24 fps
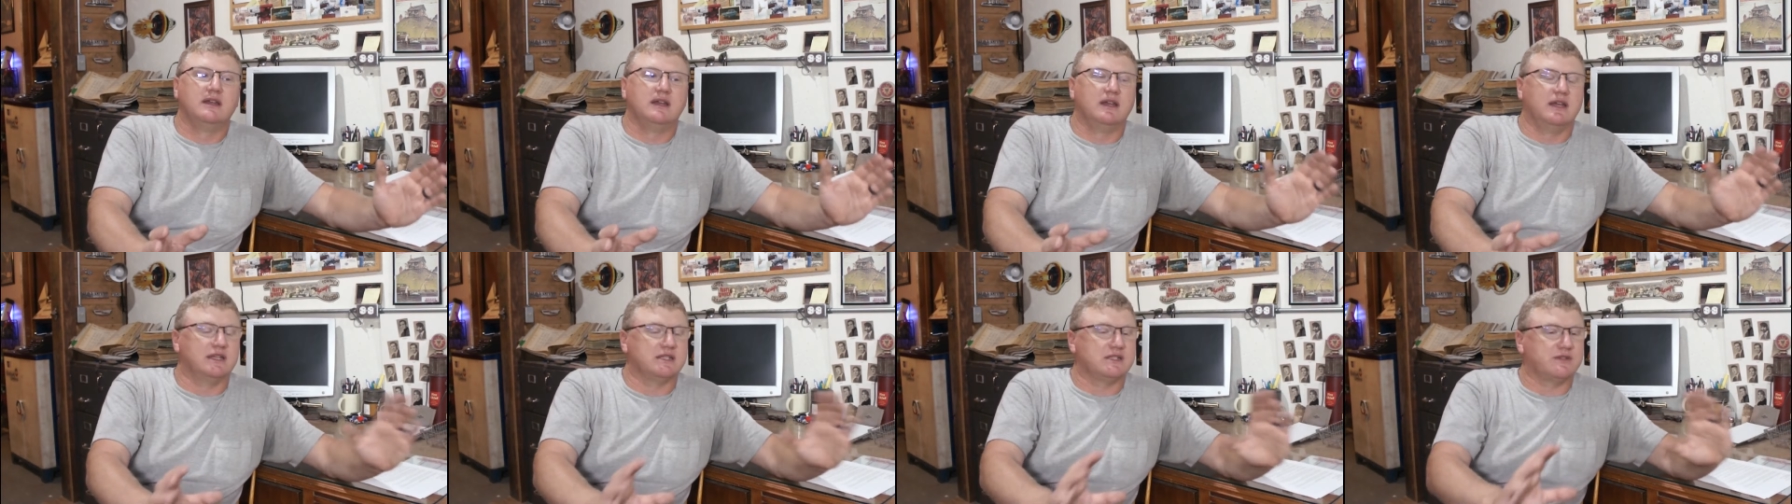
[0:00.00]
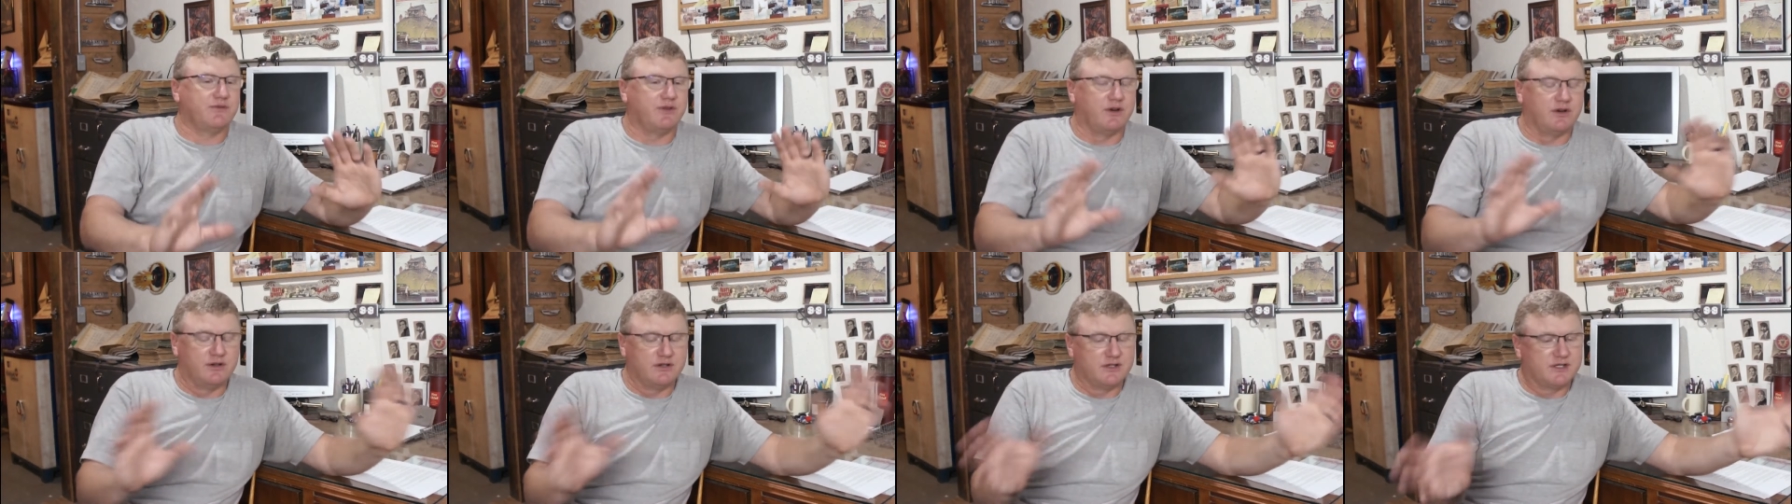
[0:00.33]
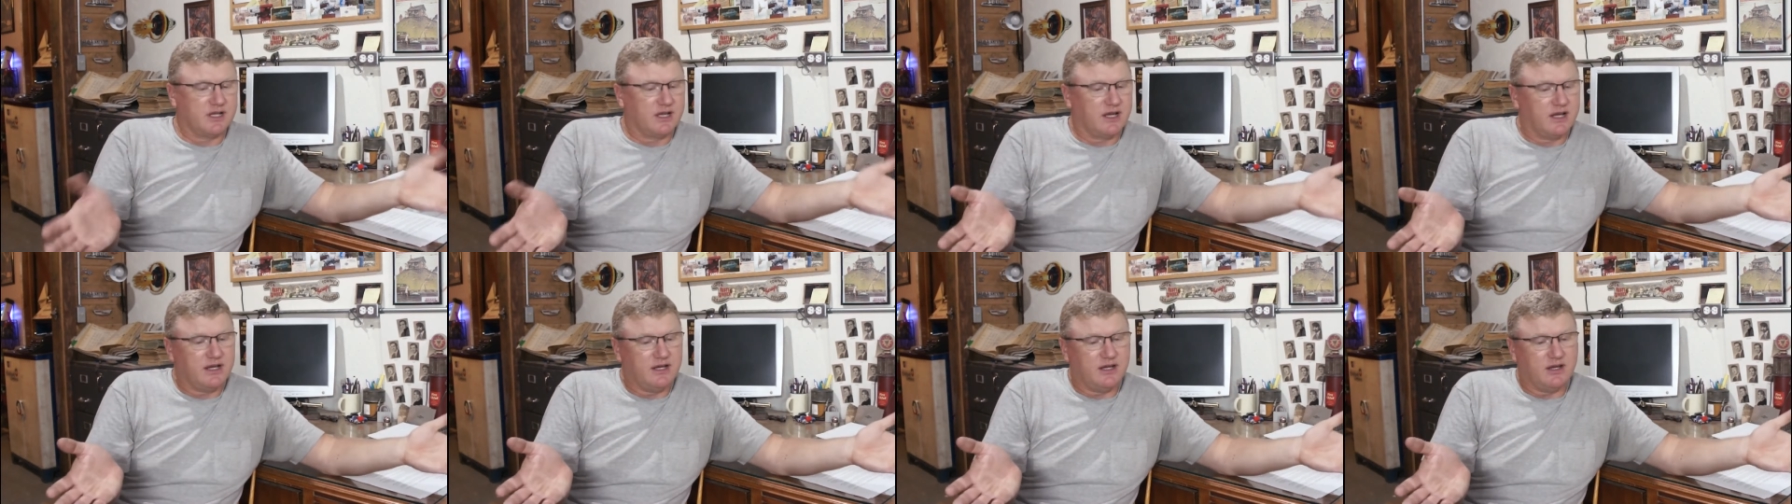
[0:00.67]
as far as
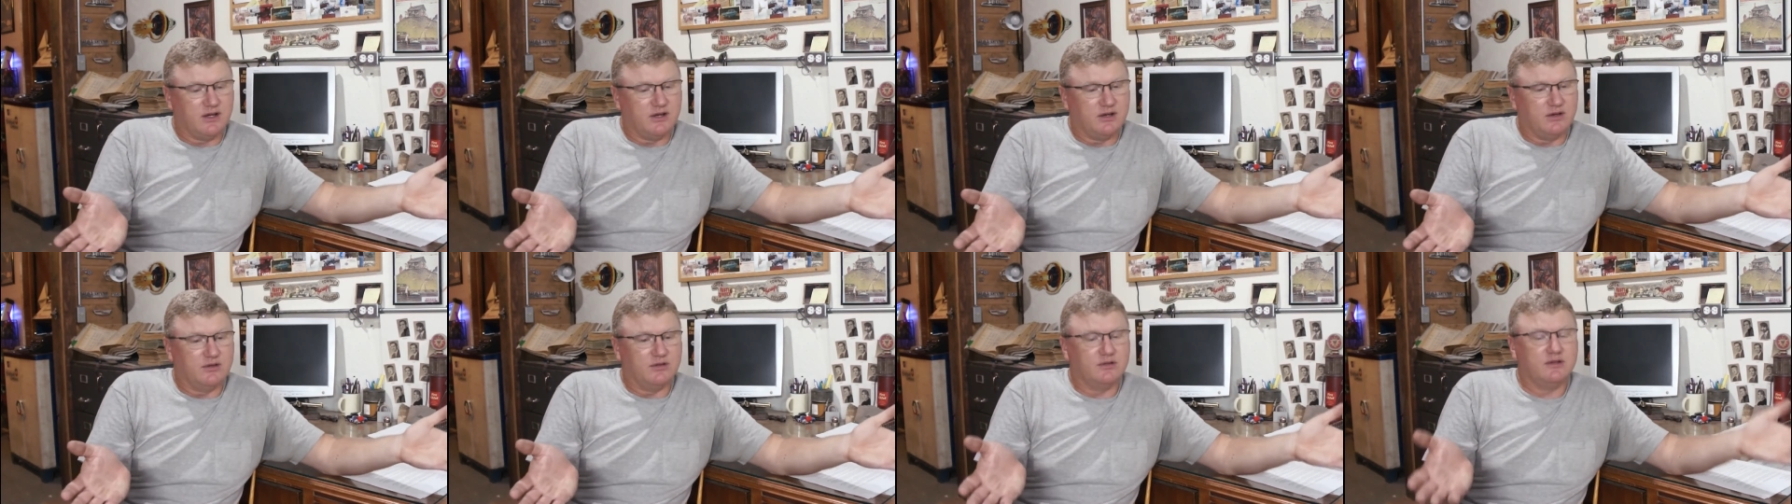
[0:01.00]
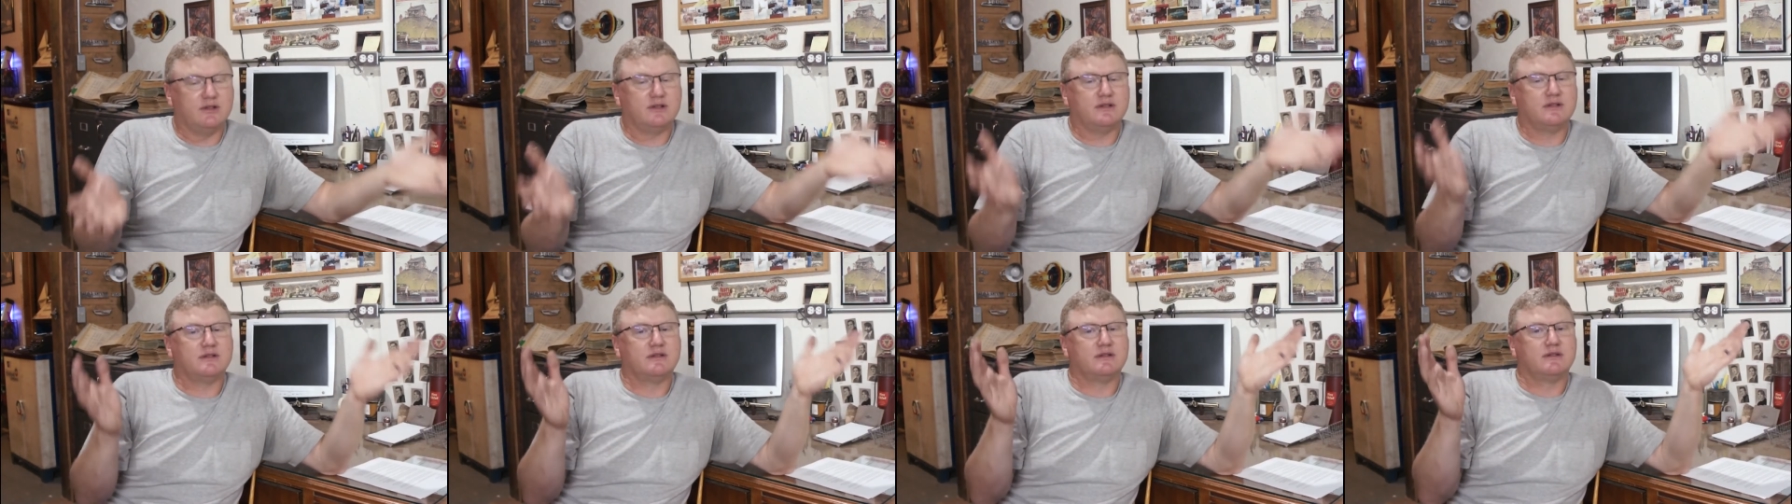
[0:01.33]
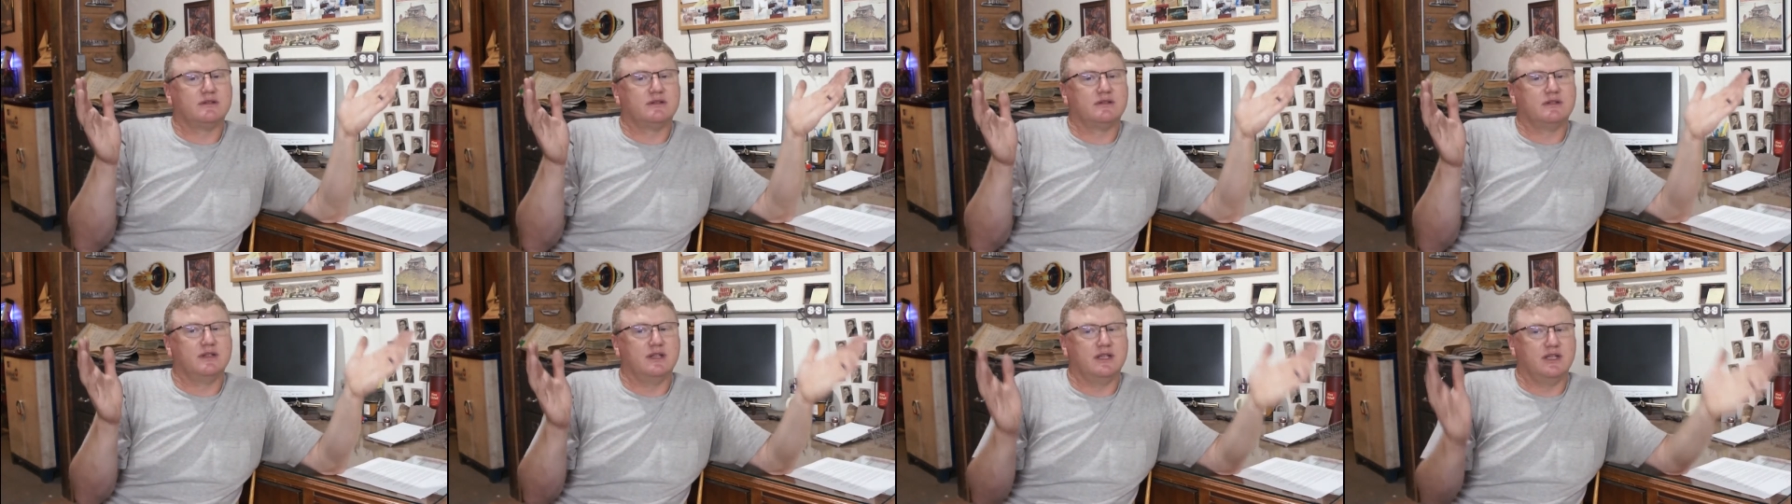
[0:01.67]
I know,
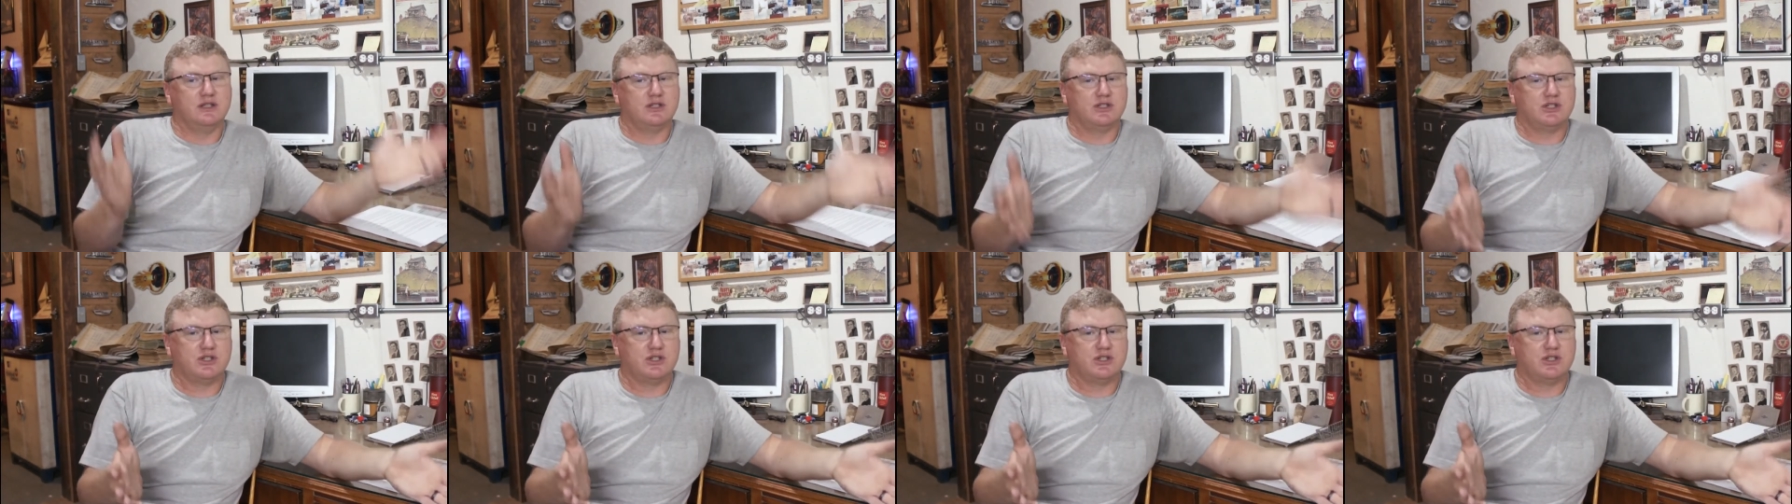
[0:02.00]
it